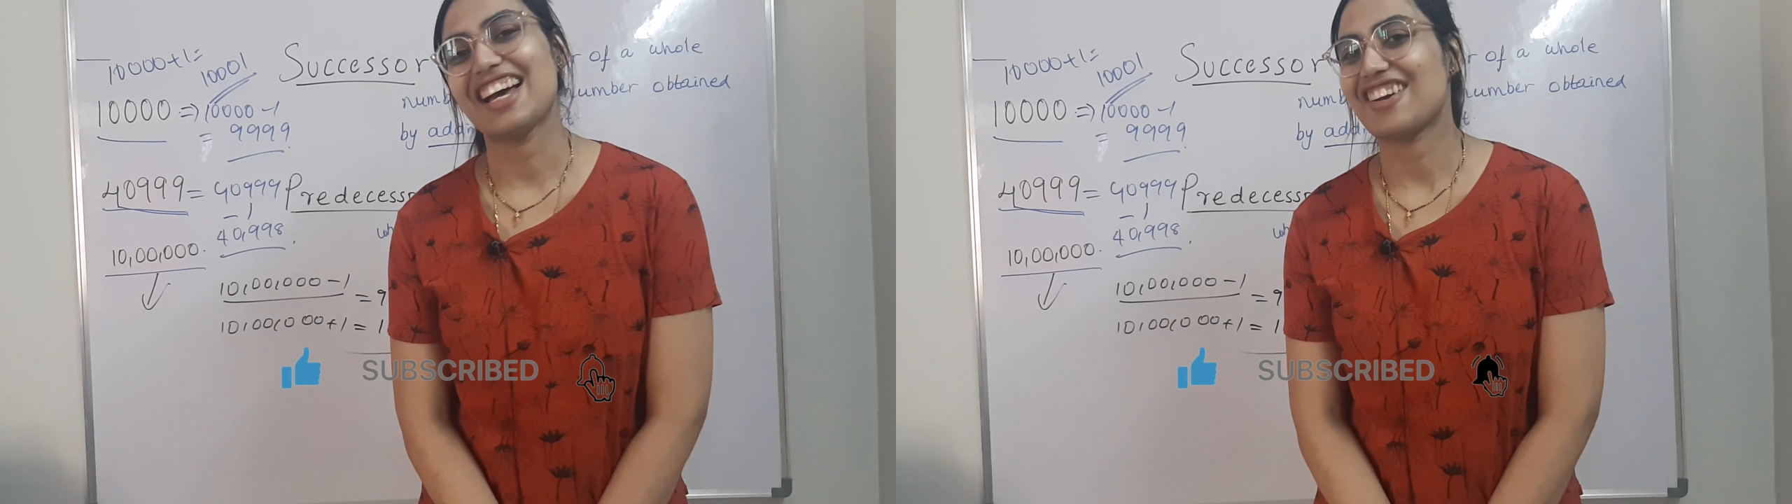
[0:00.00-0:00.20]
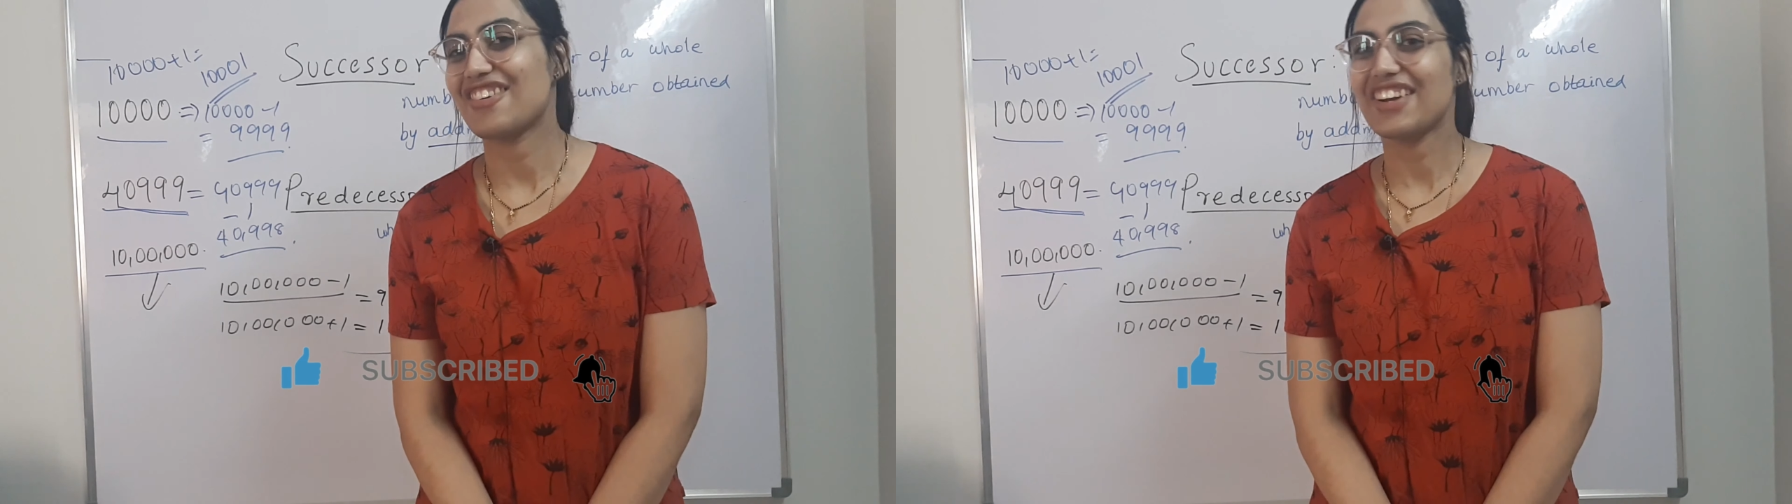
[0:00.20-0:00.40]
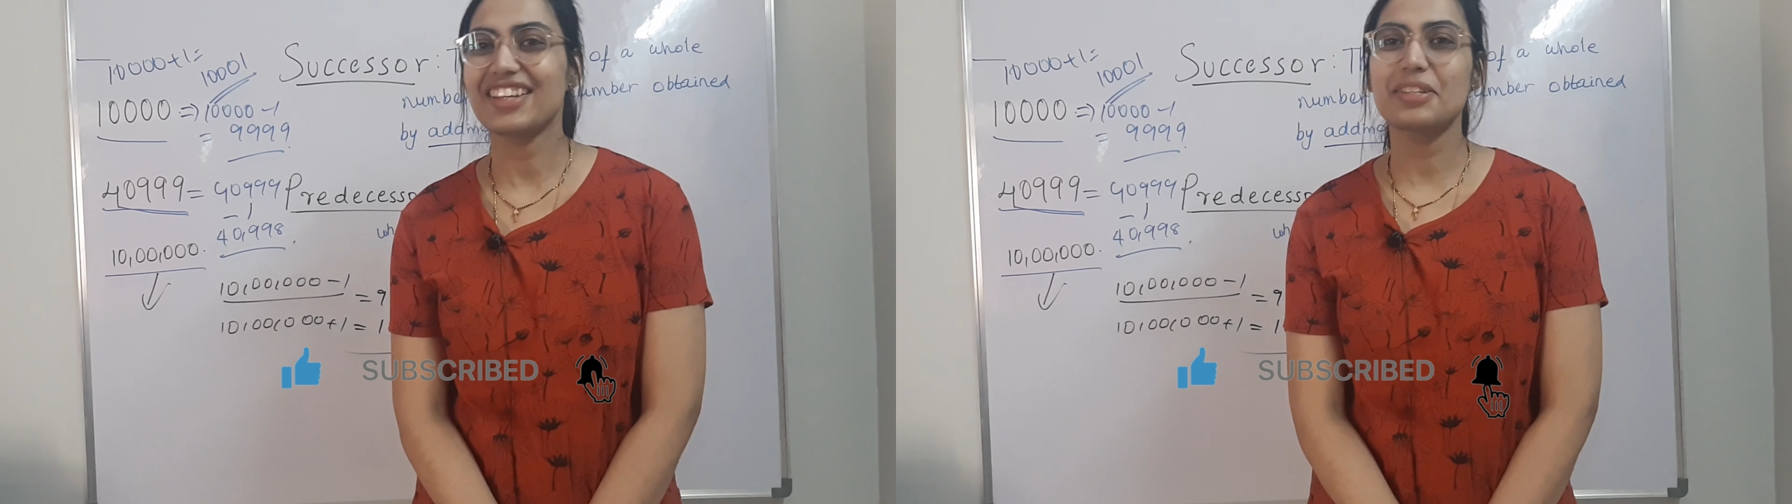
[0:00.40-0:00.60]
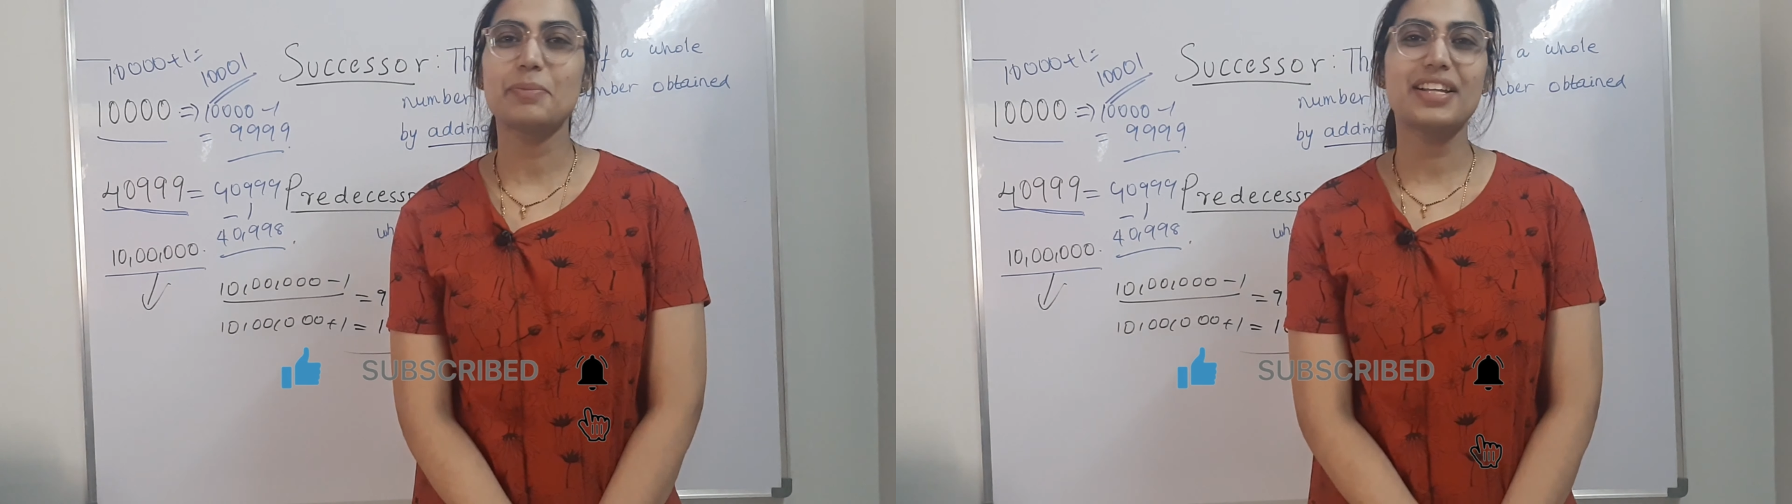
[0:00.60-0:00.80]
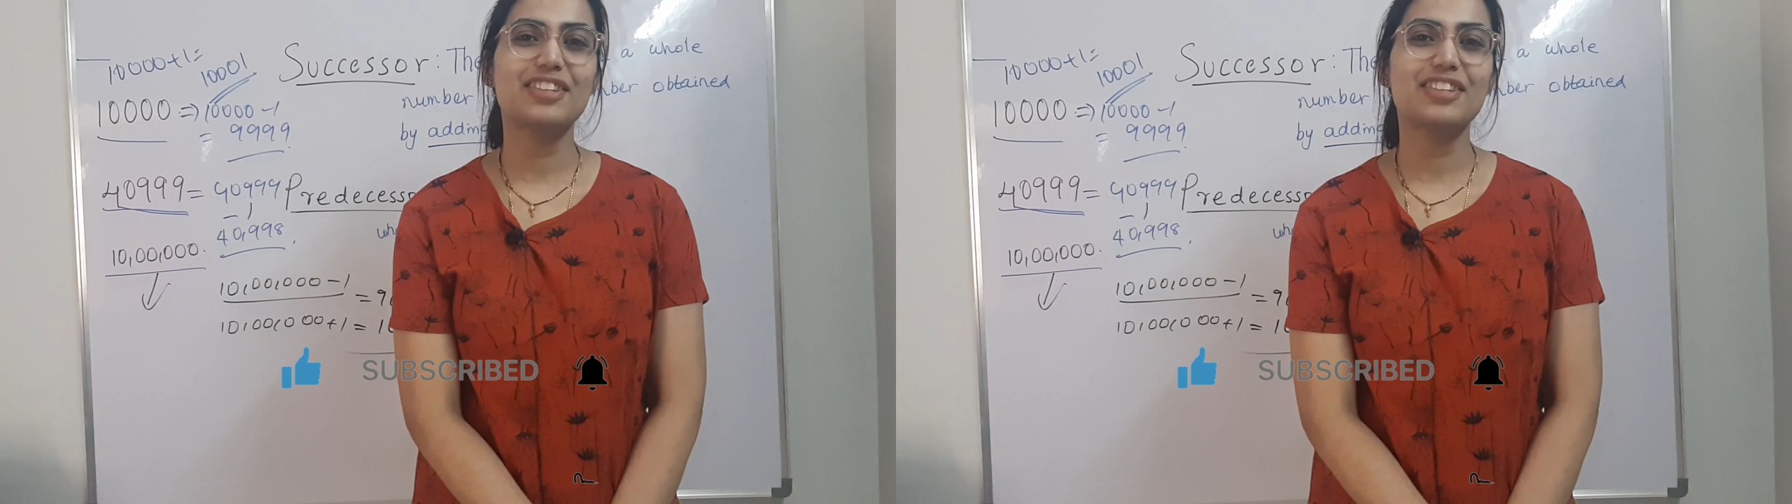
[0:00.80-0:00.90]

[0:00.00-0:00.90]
and ring the bell